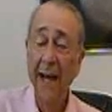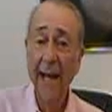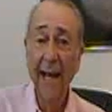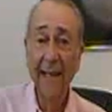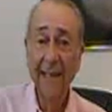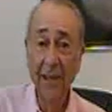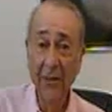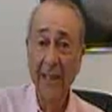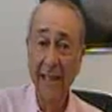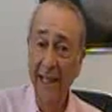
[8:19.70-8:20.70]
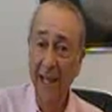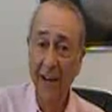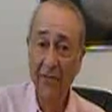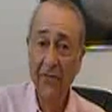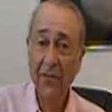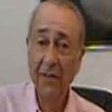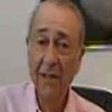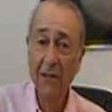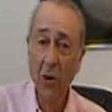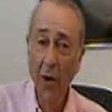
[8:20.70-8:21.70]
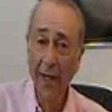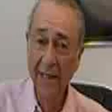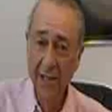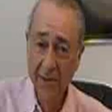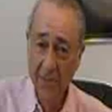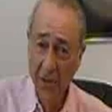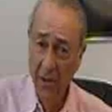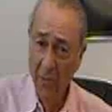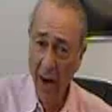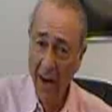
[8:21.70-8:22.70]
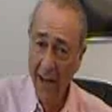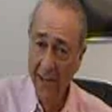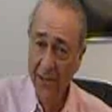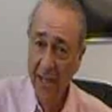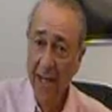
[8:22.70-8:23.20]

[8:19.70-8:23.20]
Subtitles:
activity of organisms on Mars.